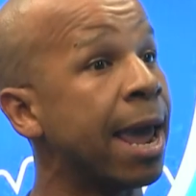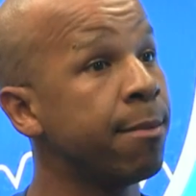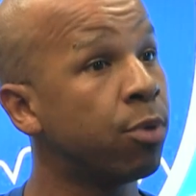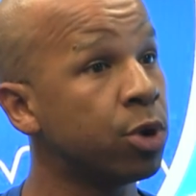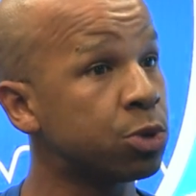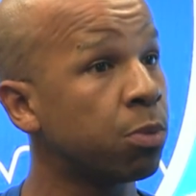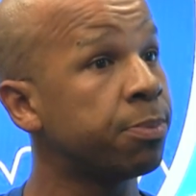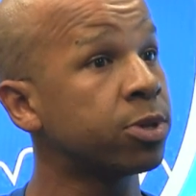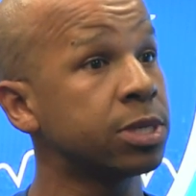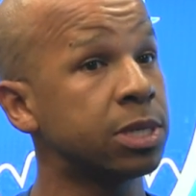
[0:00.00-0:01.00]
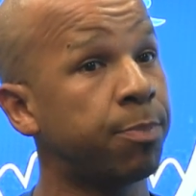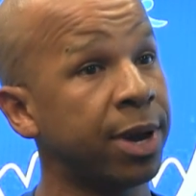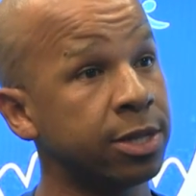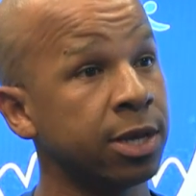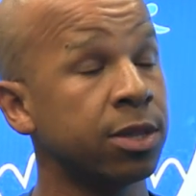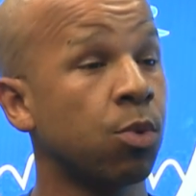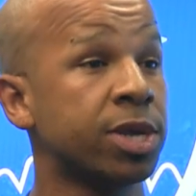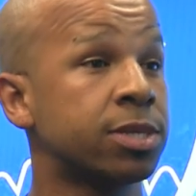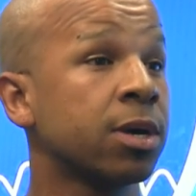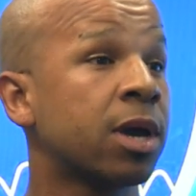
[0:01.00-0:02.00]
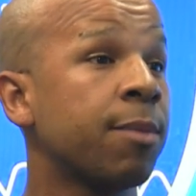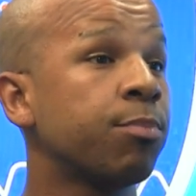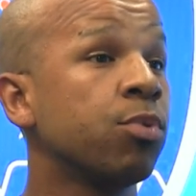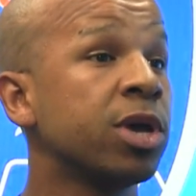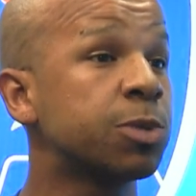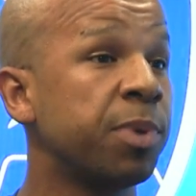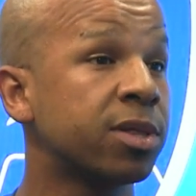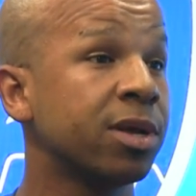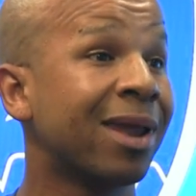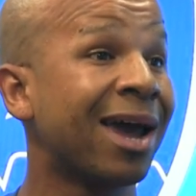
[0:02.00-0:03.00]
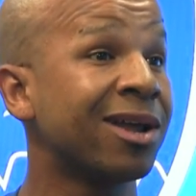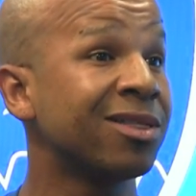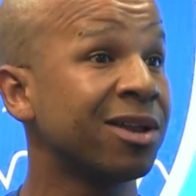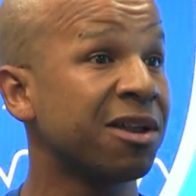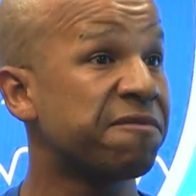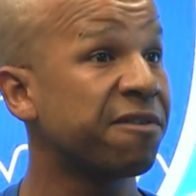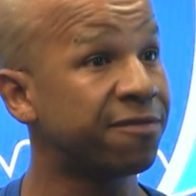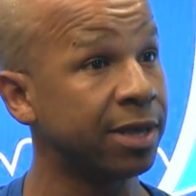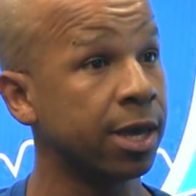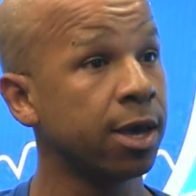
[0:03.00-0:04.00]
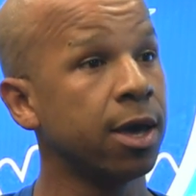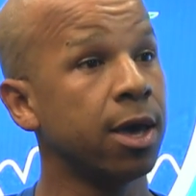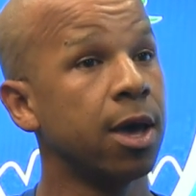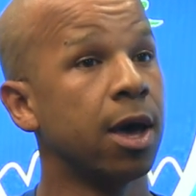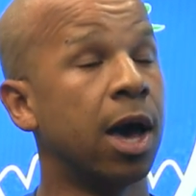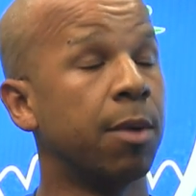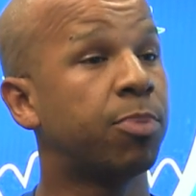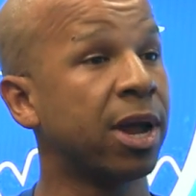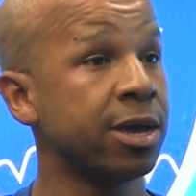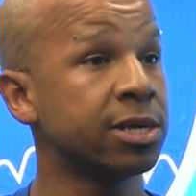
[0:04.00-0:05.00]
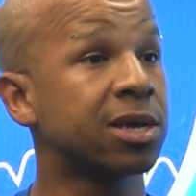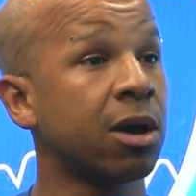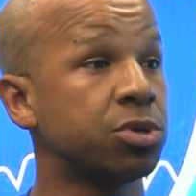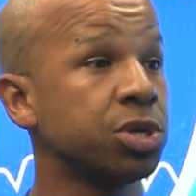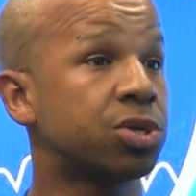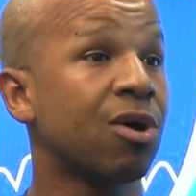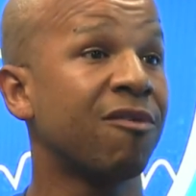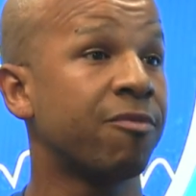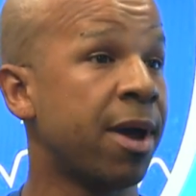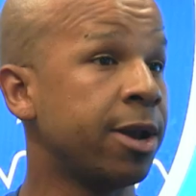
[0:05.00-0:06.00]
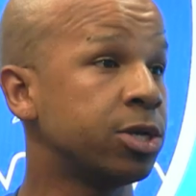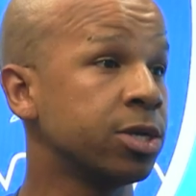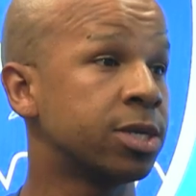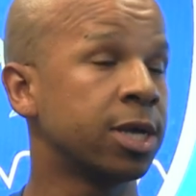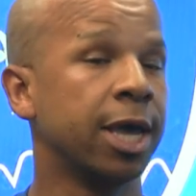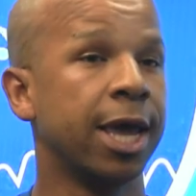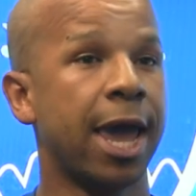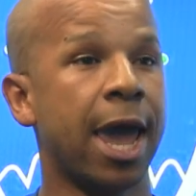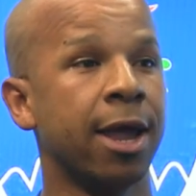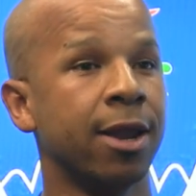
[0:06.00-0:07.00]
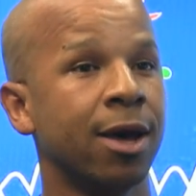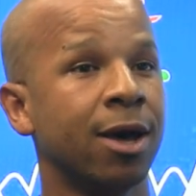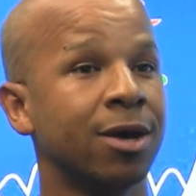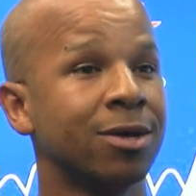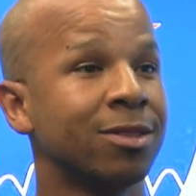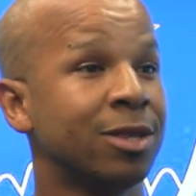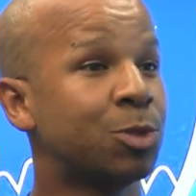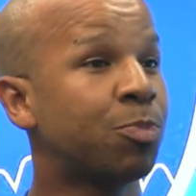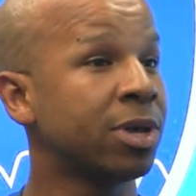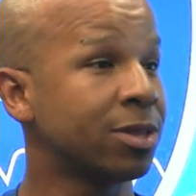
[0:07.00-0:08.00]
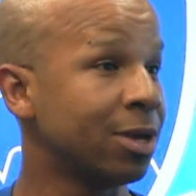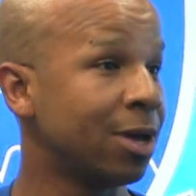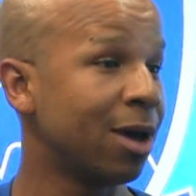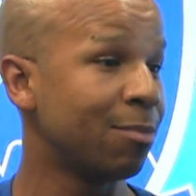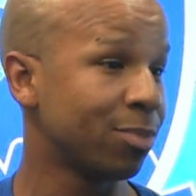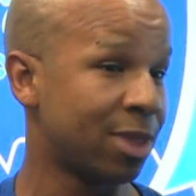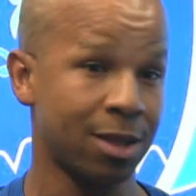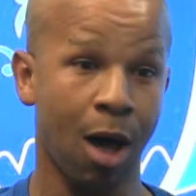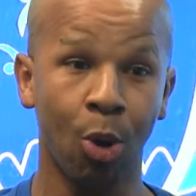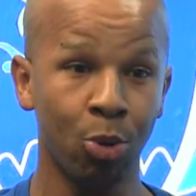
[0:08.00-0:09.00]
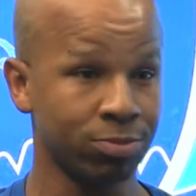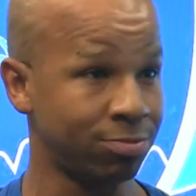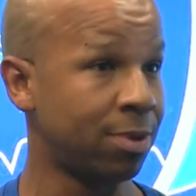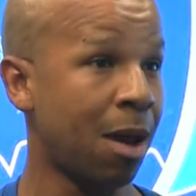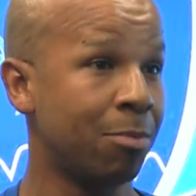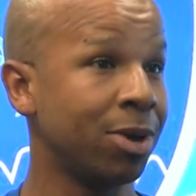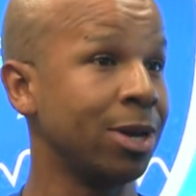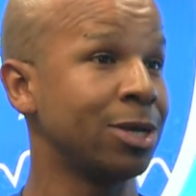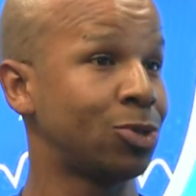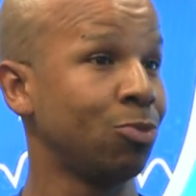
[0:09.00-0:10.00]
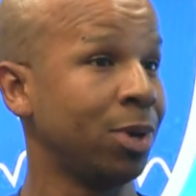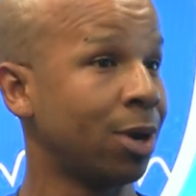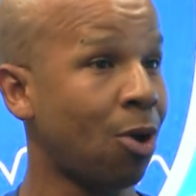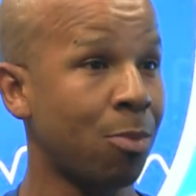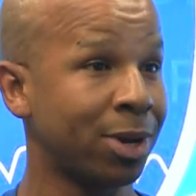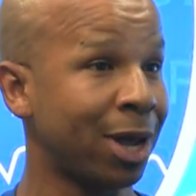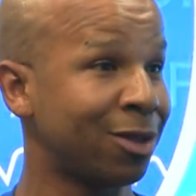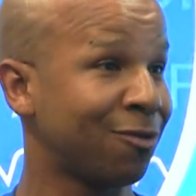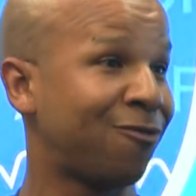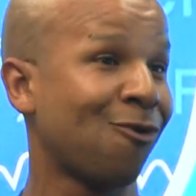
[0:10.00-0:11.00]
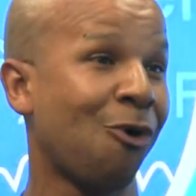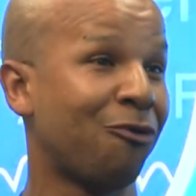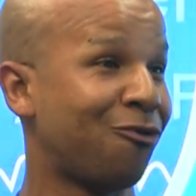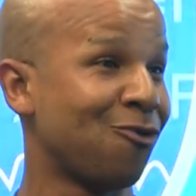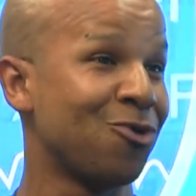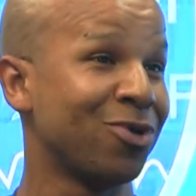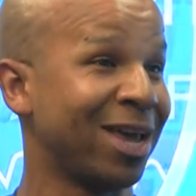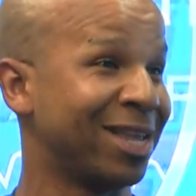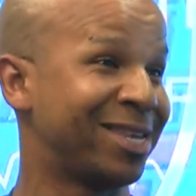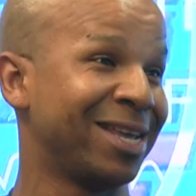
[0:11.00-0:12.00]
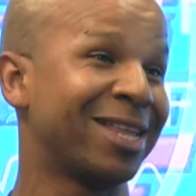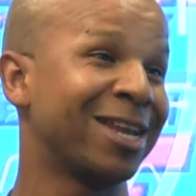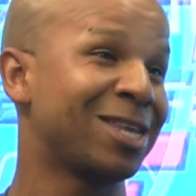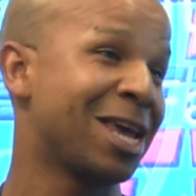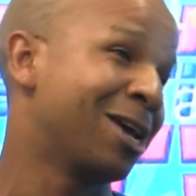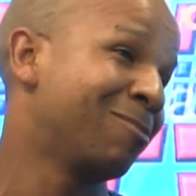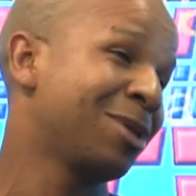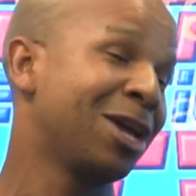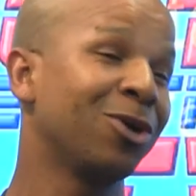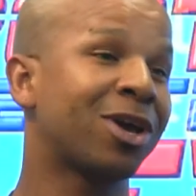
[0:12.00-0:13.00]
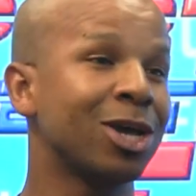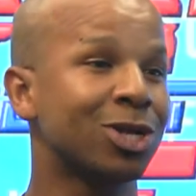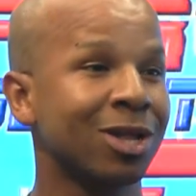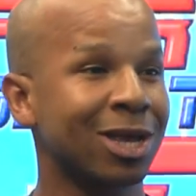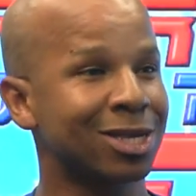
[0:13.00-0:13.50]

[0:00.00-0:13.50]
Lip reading: and boys will be participating in the Western Cape. We're expecting 950 players, coaching staff, managers, and that whole number needs to be accommodated for food, etc., educational